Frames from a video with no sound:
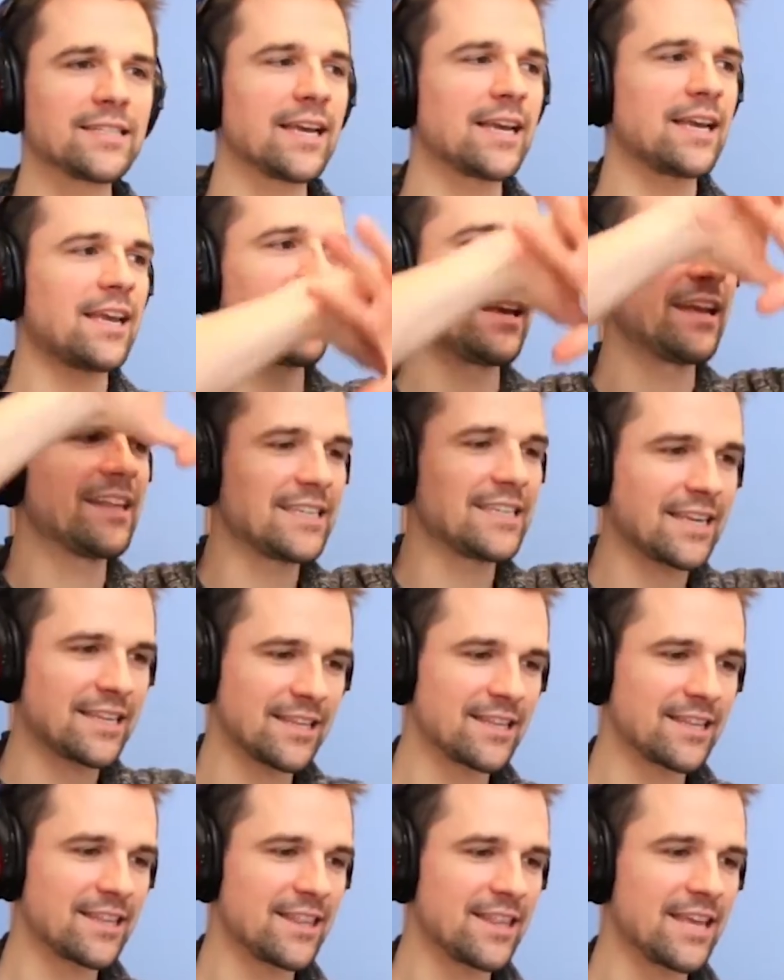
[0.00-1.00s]
it's like the
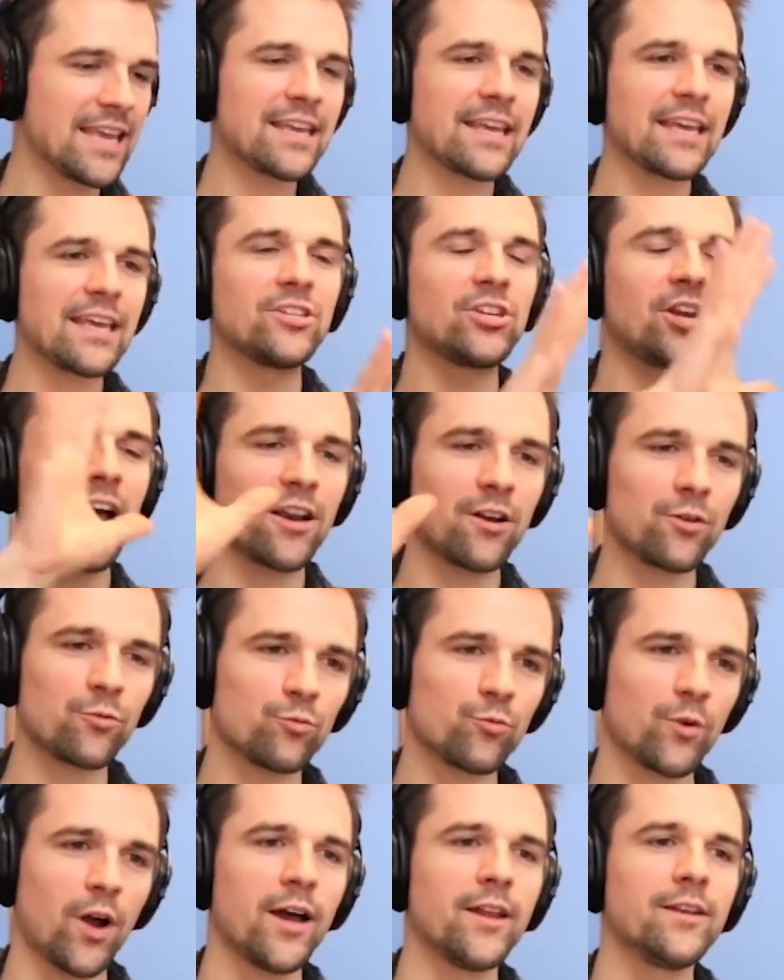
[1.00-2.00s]
thing can kind of
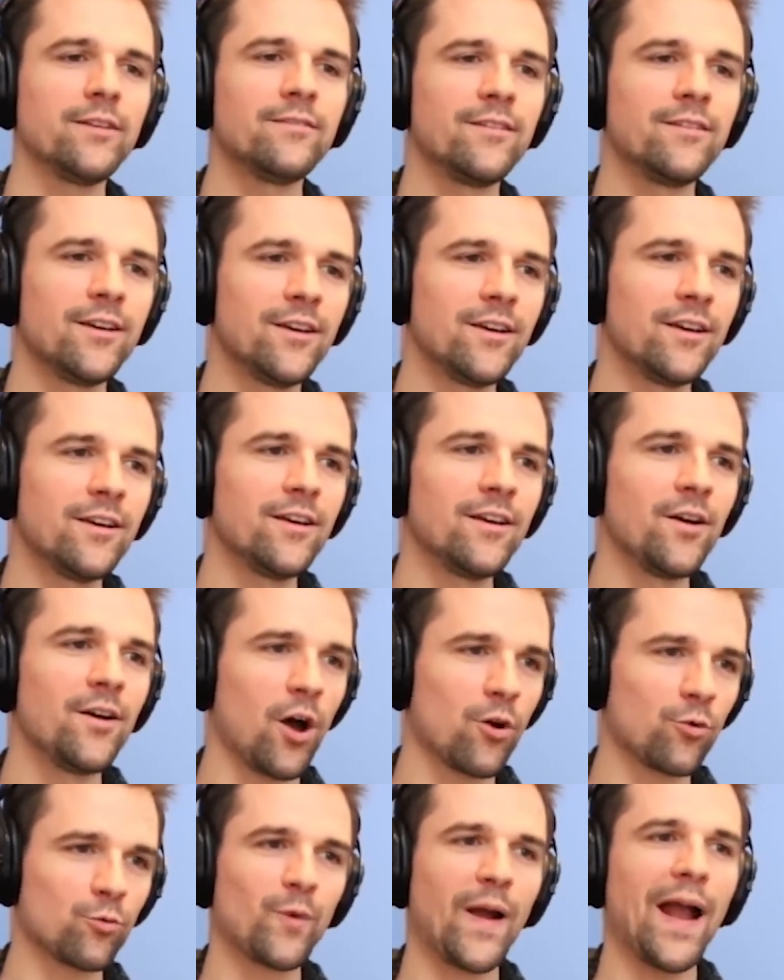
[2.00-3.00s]
run
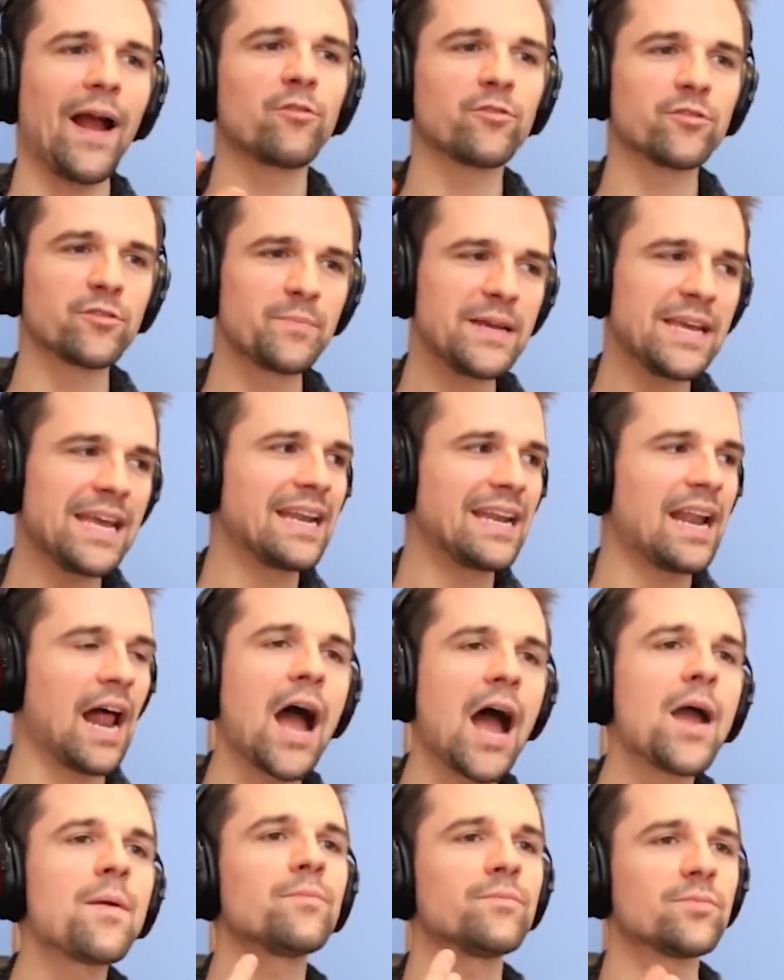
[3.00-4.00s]
around me, and
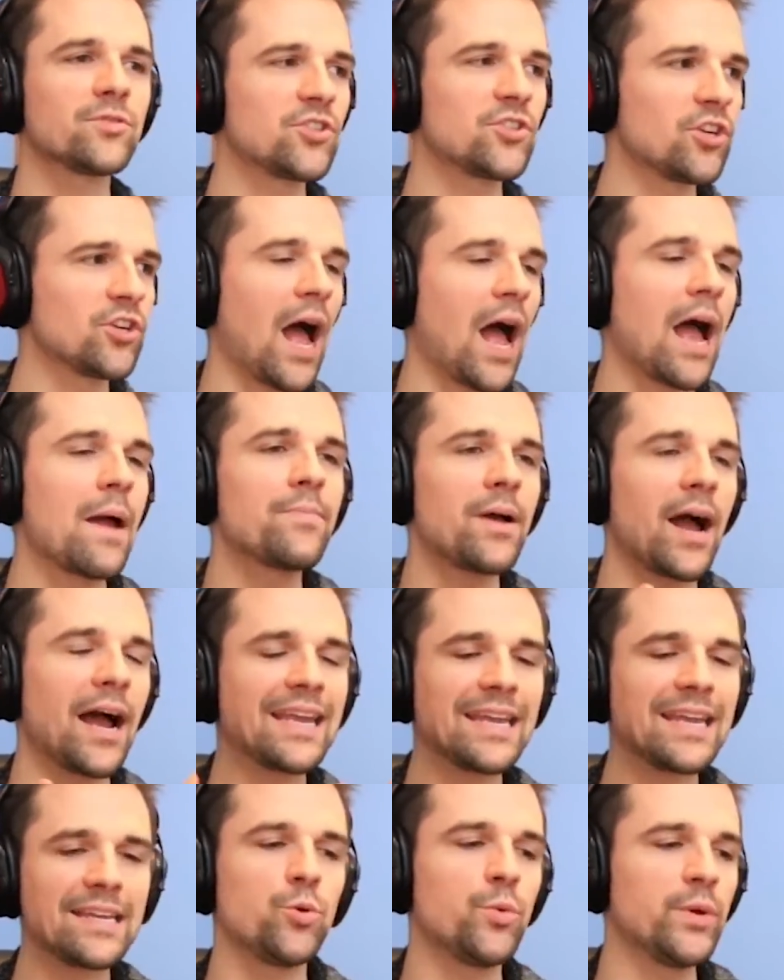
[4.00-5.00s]
I
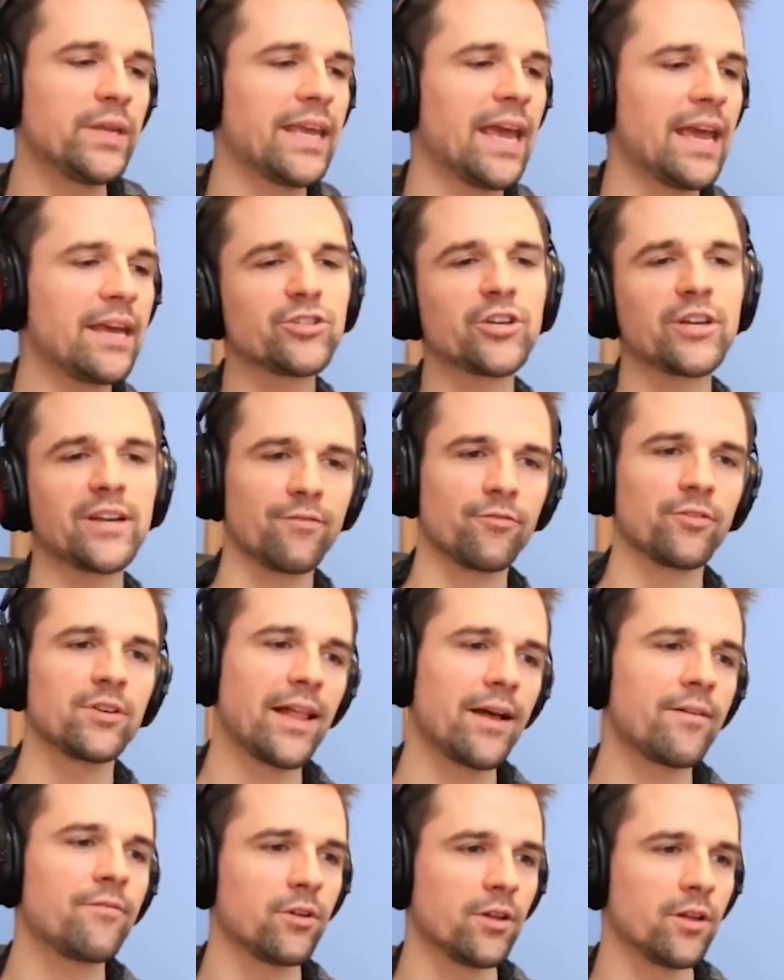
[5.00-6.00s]
get to engage at every
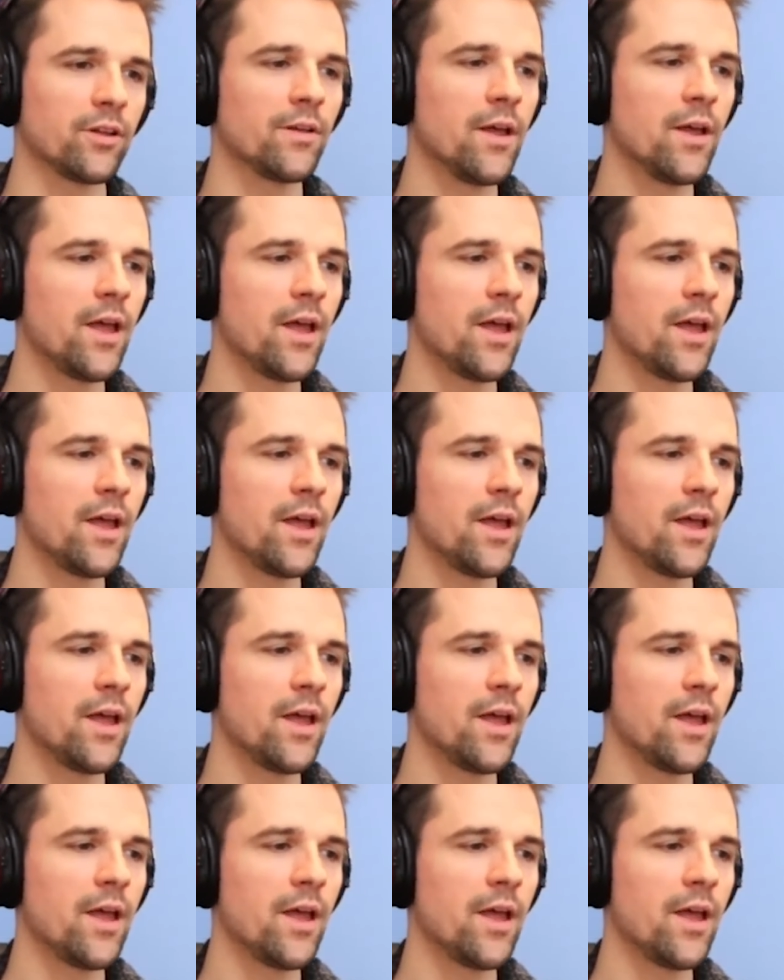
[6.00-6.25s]
level.